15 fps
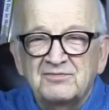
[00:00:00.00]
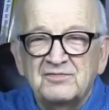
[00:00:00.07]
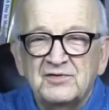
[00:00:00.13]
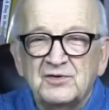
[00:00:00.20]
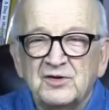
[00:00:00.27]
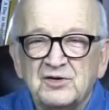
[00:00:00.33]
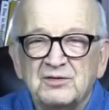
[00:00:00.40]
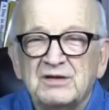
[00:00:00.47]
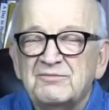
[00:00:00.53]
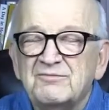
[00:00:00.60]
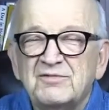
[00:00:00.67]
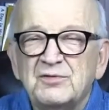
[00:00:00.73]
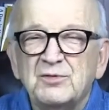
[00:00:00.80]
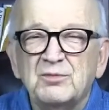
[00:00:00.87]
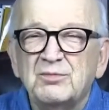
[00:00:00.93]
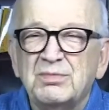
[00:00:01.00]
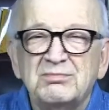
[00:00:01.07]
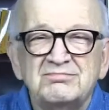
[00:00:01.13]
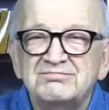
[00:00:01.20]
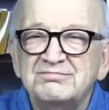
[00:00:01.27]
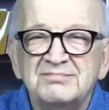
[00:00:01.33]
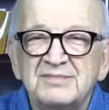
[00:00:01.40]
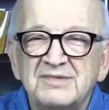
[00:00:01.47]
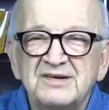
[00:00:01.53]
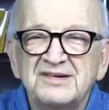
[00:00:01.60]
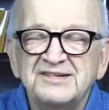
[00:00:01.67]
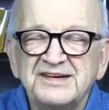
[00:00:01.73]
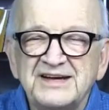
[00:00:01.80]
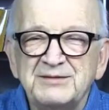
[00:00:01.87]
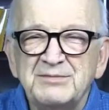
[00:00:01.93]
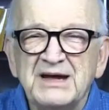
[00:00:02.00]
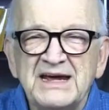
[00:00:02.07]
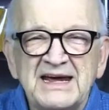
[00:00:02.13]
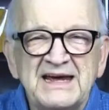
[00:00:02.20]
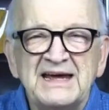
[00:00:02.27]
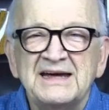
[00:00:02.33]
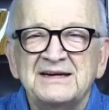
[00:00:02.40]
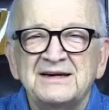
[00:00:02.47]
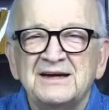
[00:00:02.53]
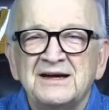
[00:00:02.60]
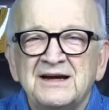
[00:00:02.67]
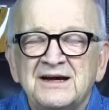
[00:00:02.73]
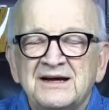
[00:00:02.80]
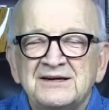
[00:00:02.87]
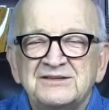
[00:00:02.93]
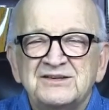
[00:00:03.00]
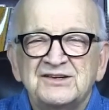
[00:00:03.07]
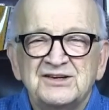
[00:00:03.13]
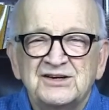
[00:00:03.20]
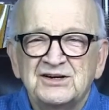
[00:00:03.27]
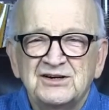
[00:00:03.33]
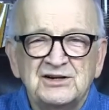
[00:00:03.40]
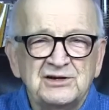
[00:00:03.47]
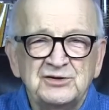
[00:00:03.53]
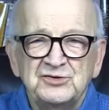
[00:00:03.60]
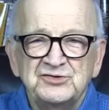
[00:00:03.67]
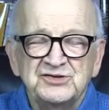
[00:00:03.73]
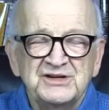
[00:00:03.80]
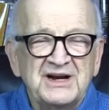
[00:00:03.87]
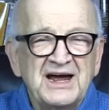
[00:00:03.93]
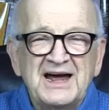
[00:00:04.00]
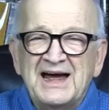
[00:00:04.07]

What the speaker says: full steam ahead to the conclusion.